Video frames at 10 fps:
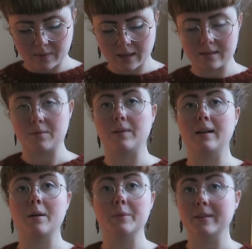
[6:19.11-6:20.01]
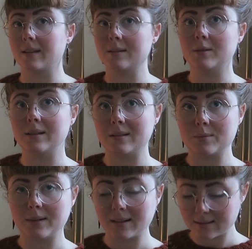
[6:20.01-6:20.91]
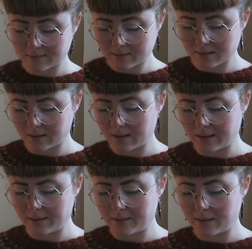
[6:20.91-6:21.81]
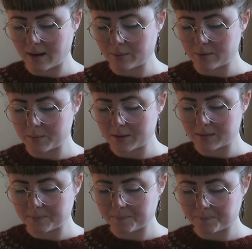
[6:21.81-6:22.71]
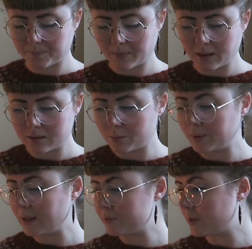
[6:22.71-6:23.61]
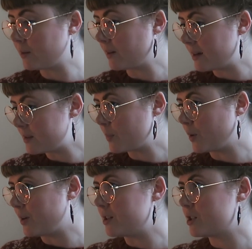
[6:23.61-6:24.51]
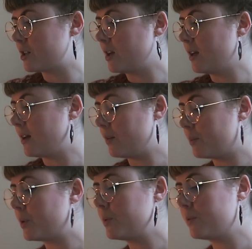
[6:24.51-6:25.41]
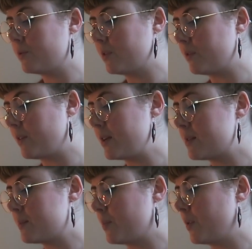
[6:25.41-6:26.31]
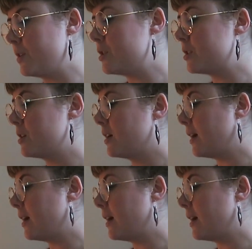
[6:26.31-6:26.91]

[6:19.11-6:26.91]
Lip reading: That is a really common thing to eat in Sweden at Christmas. So we left a bowl full of rice porridge